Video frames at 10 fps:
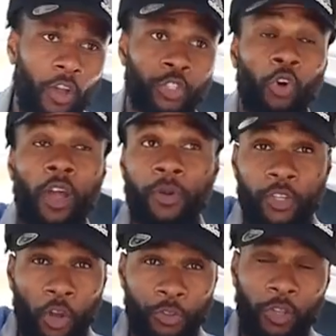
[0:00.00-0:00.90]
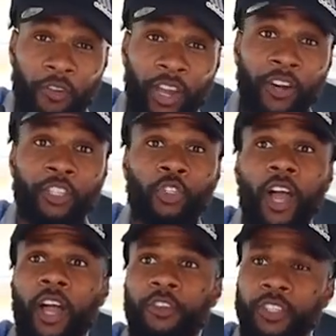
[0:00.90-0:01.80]
all joy when you go through the various
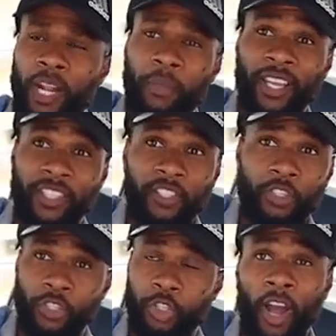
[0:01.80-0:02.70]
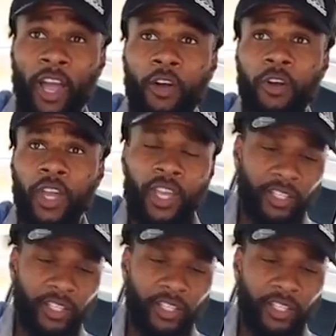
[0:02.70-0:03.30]
trials. And I'm like, this is your trial.